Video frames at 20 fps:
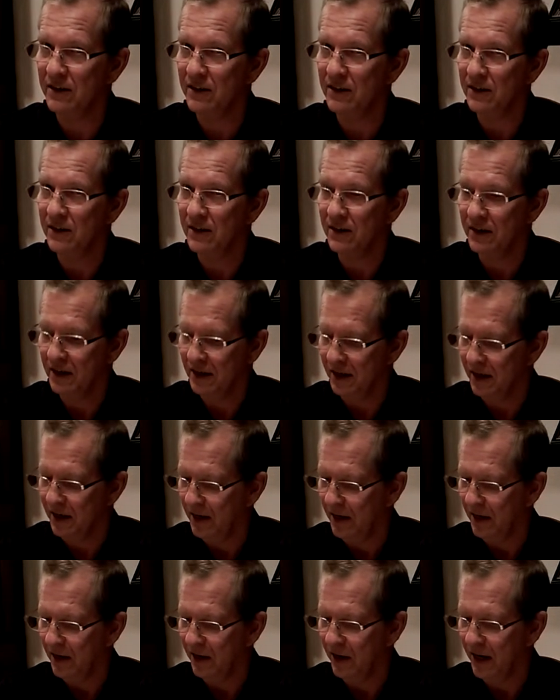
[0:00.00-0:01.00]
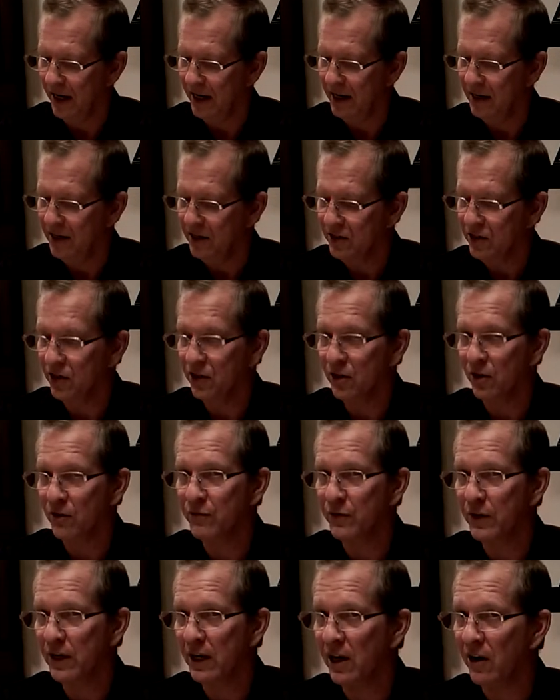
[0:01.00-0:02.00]
Mm-hmm. All right, so don't
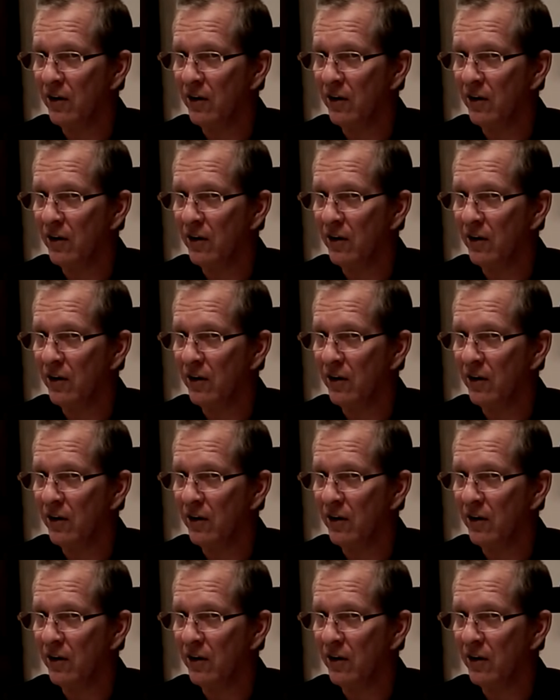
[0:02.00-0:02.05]
forget,